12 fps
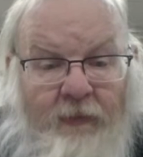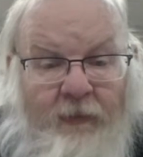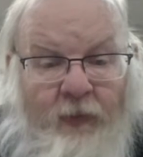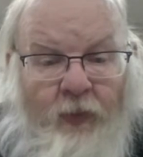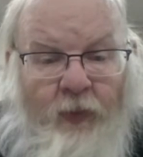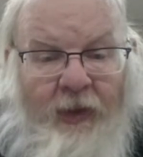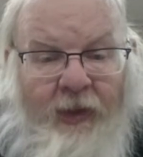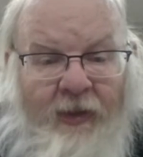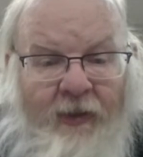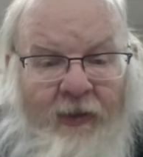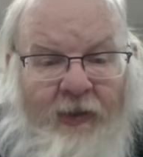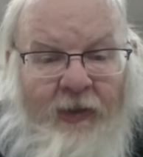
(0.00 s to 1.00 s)

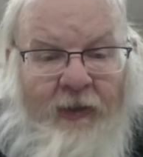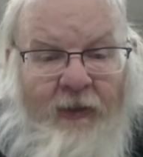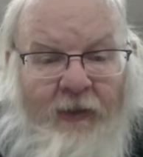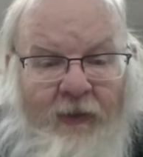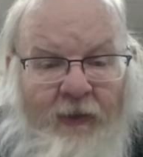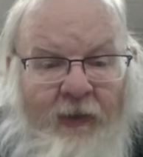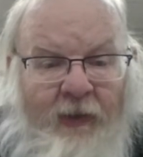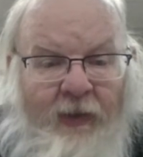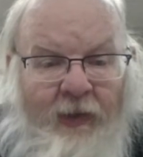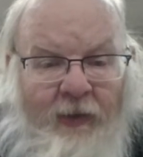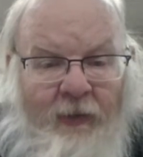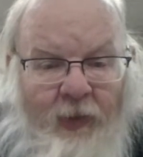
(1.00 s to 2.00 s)
when
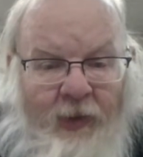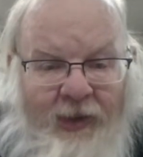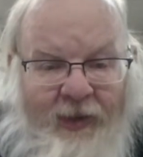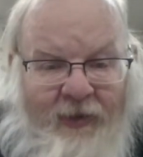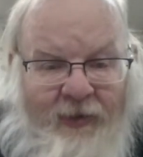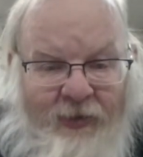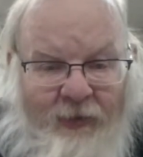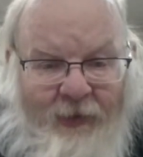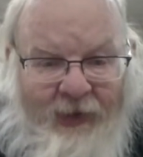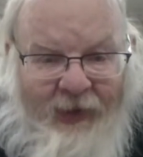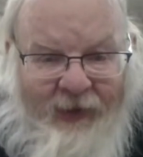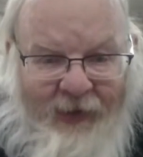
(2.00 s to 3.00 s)
we get to
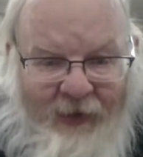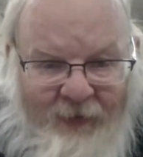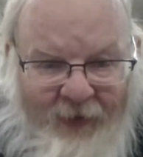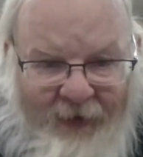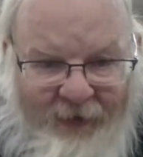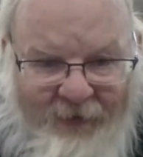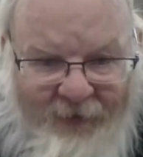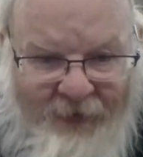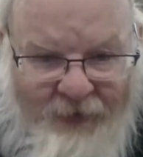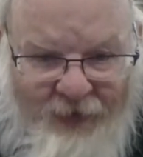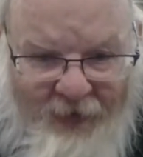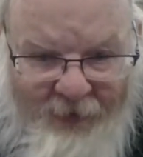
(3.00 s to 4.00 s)
it later in the
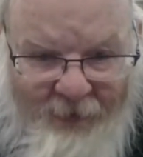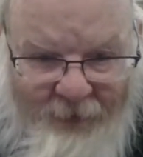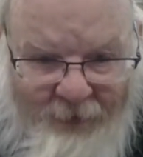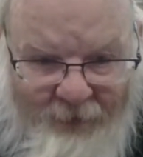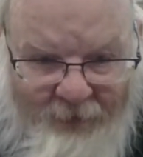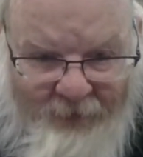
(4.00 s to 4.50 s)
show